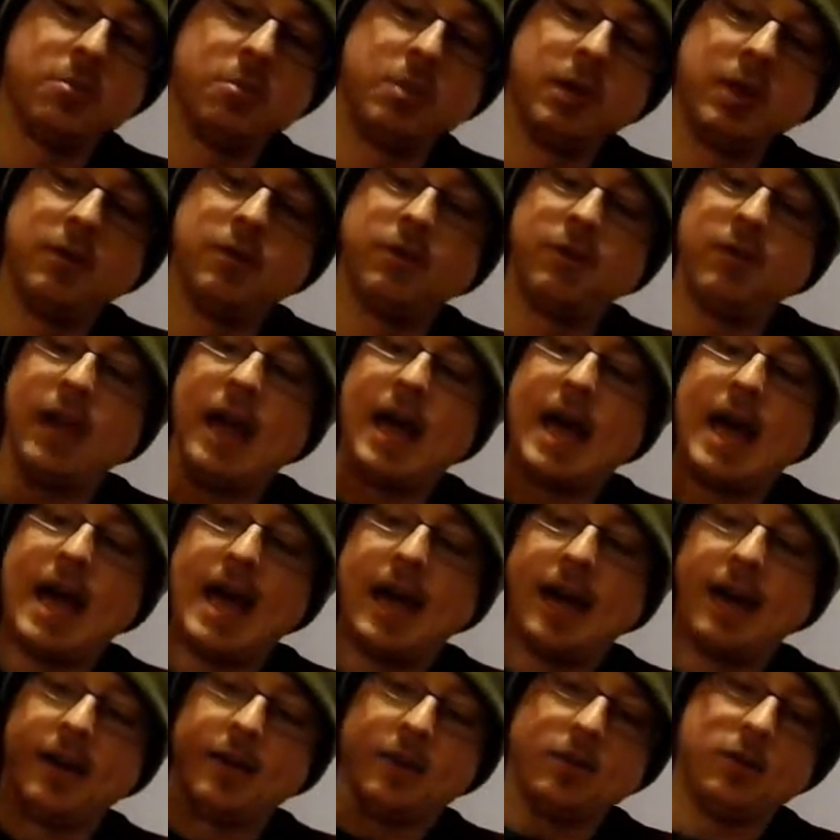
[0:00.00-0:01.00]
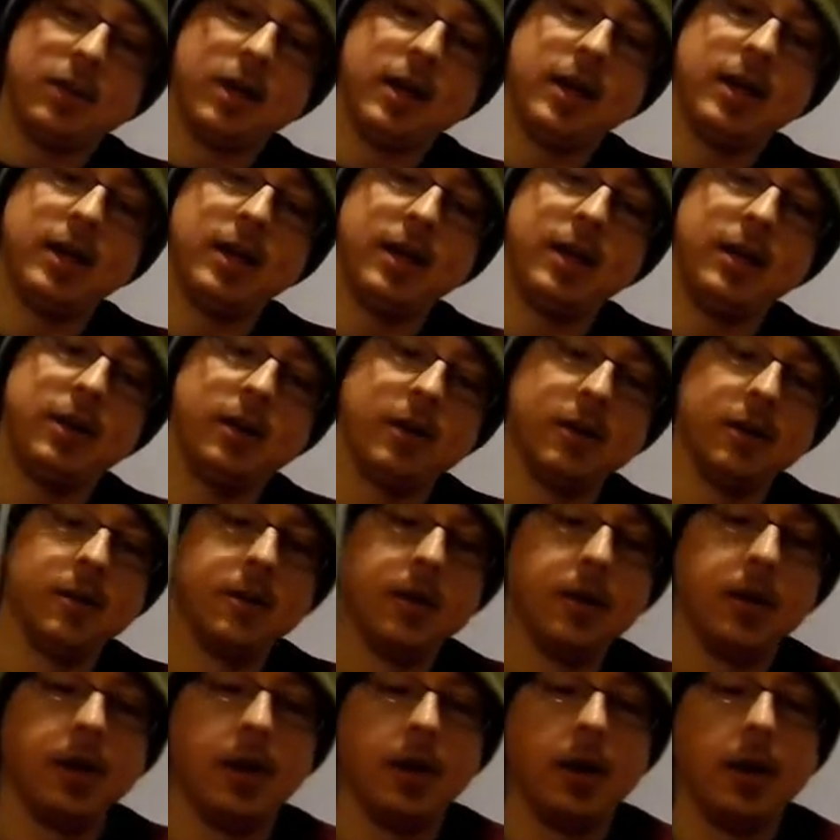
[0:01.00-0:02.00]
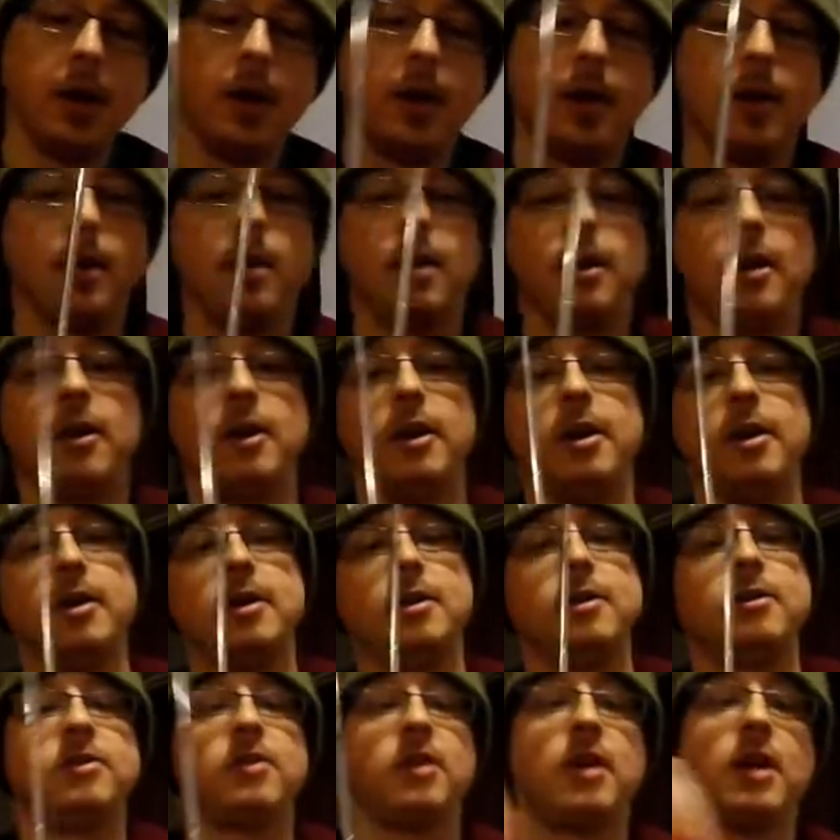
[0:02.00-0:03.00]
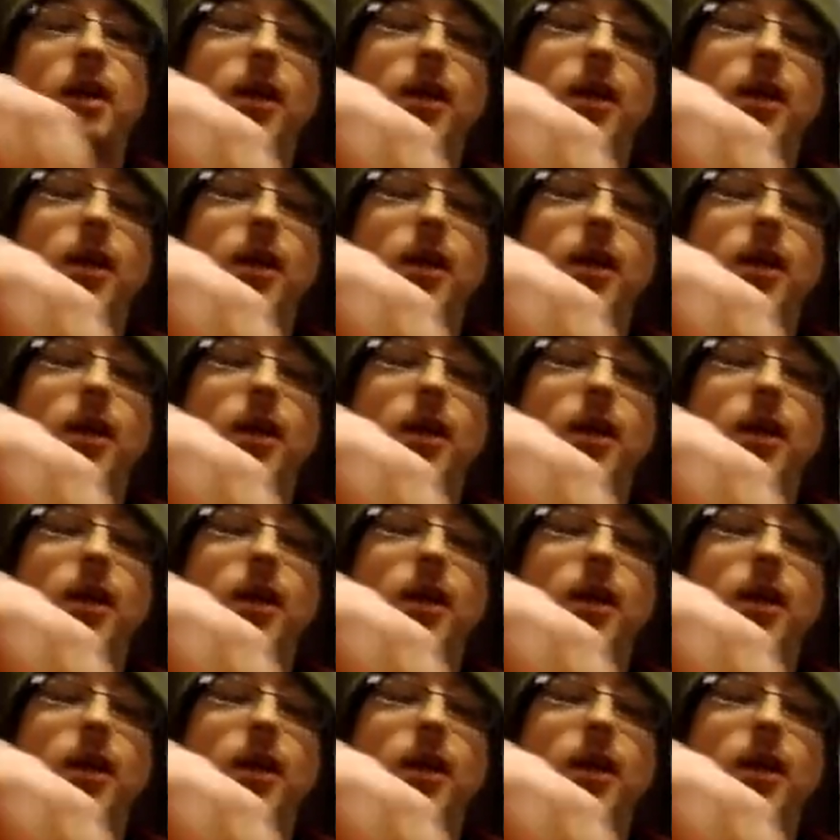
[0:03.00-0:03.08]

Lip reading: a big flag right here. There is